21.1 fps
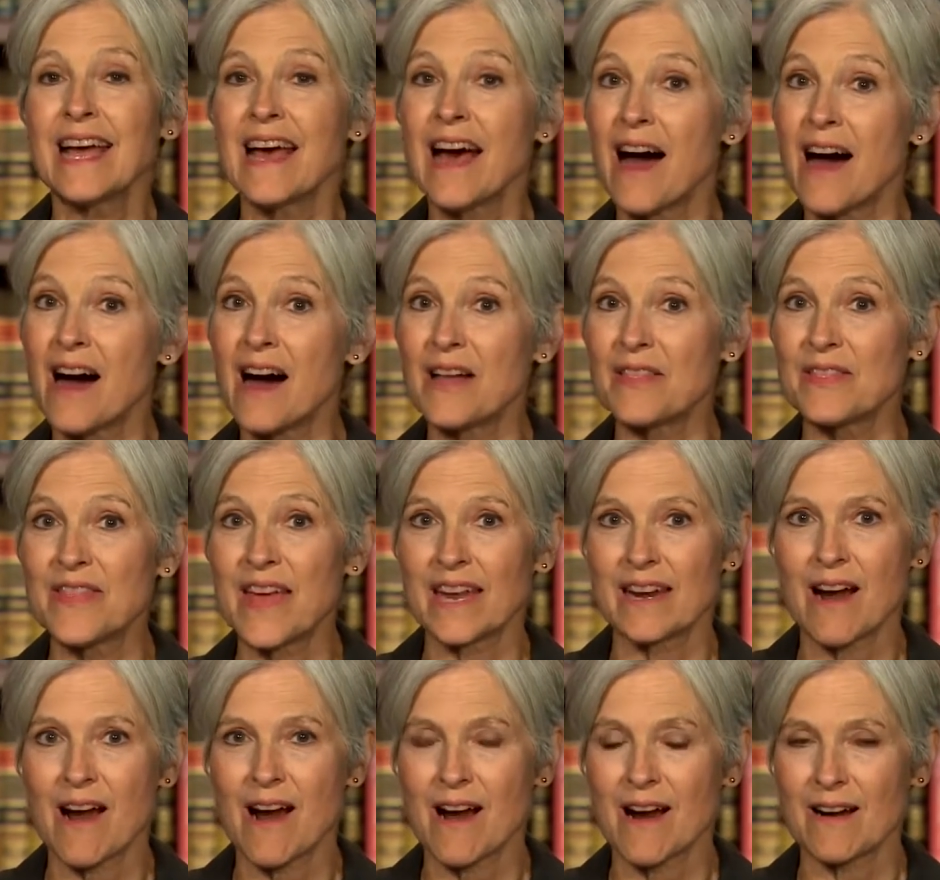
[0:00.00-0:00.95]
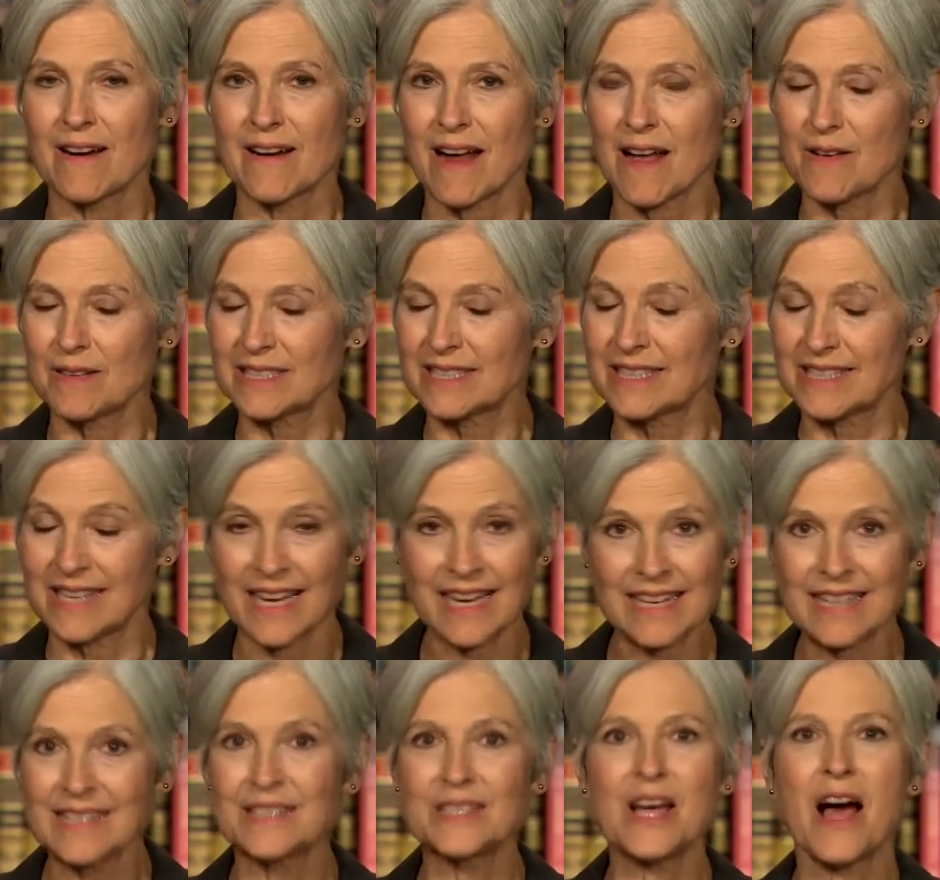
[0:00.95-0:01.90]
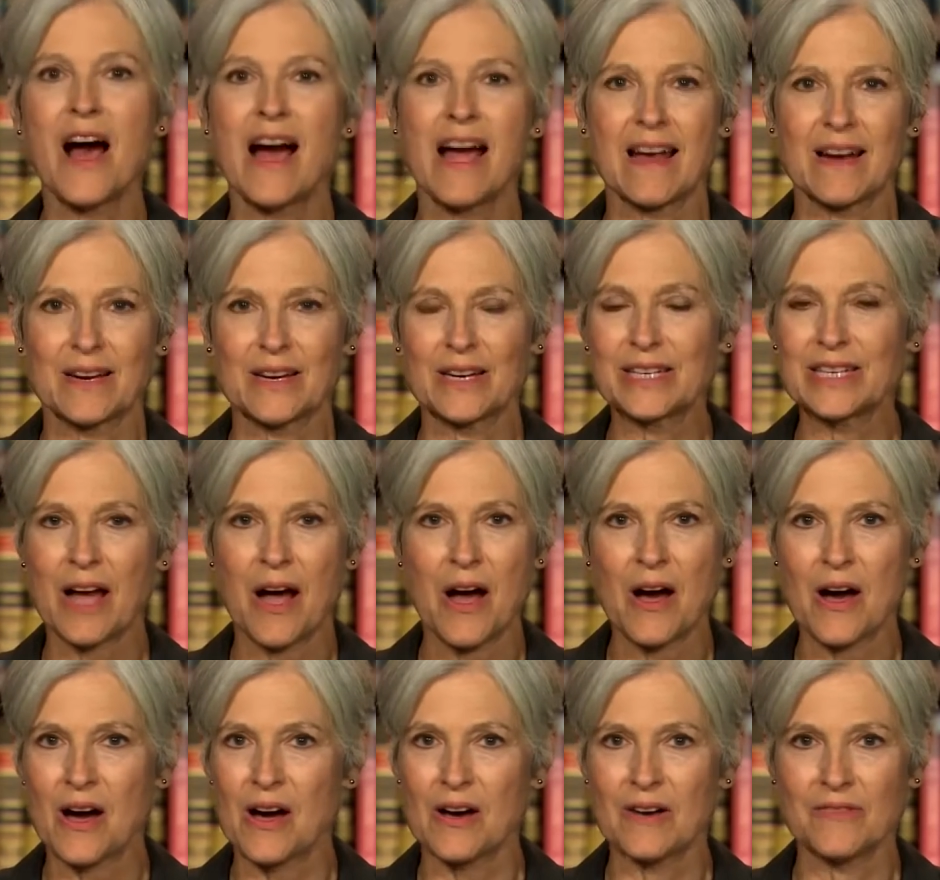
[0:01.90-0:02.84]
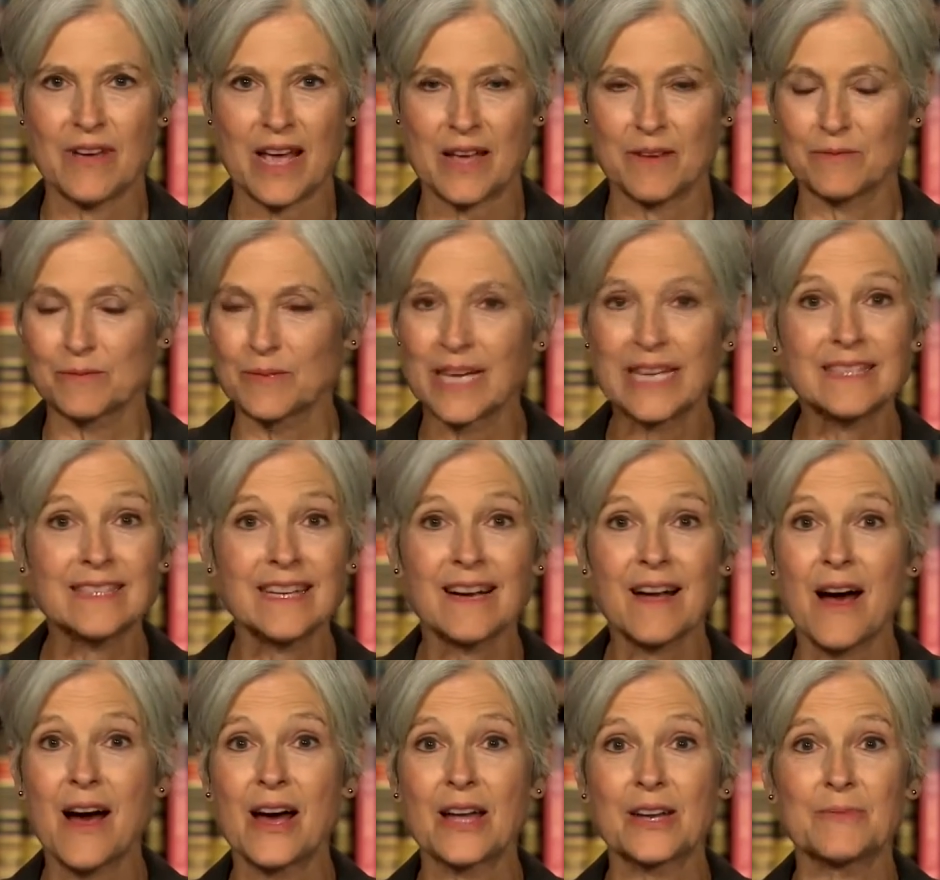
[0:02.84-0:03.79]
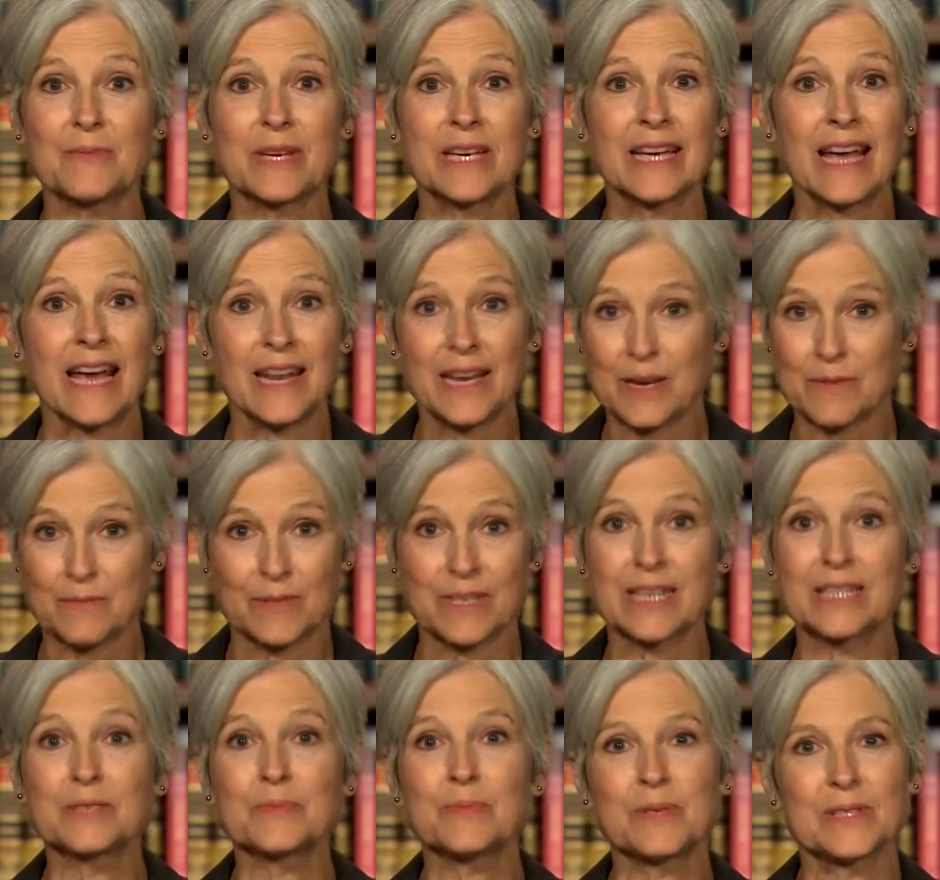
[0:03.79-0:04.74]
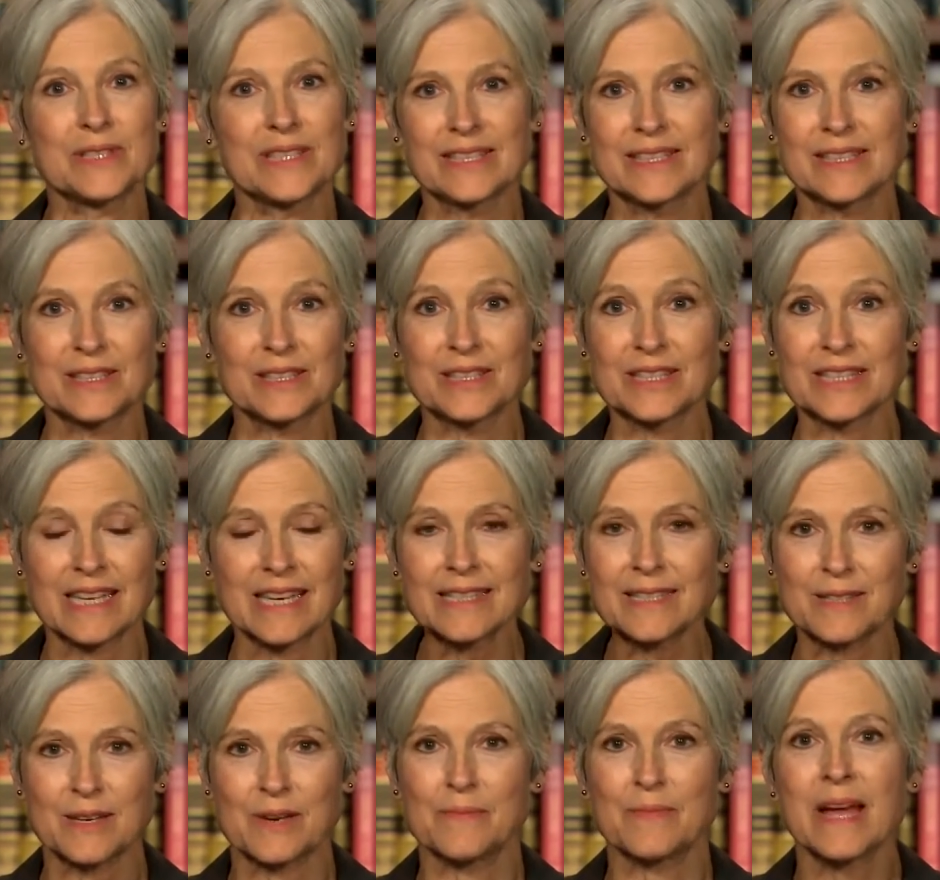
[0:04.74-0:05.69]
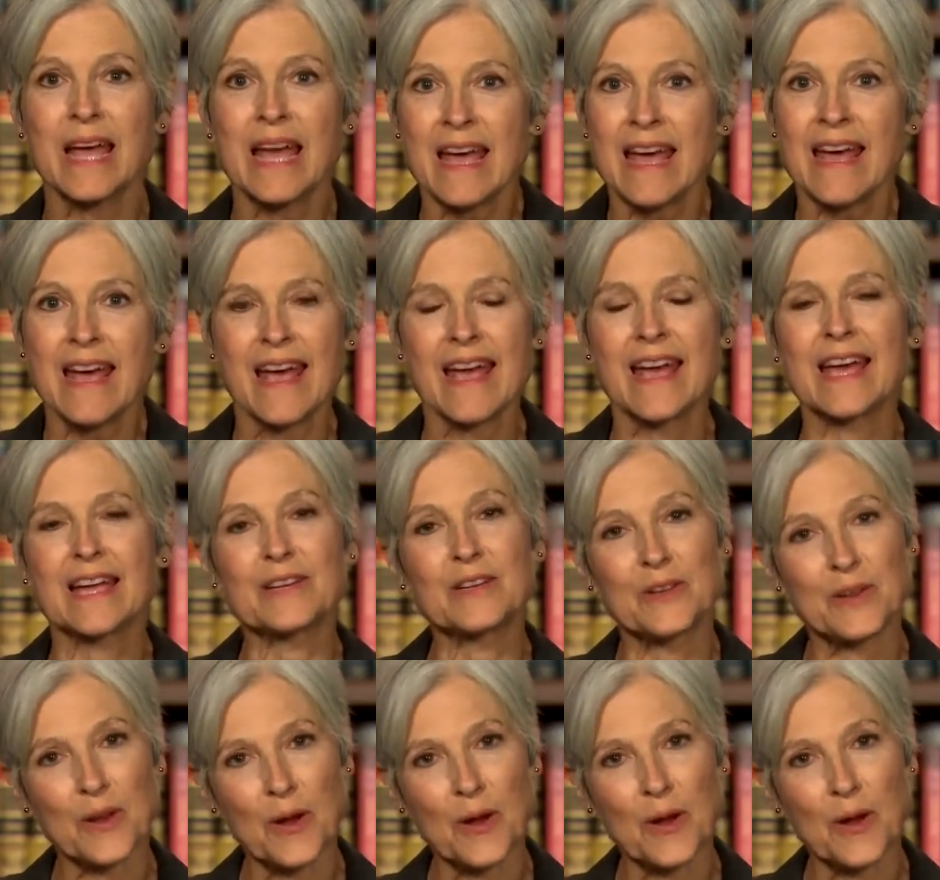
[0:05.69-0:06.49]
that are sick and tired of a rigged economy and a rigged political system. And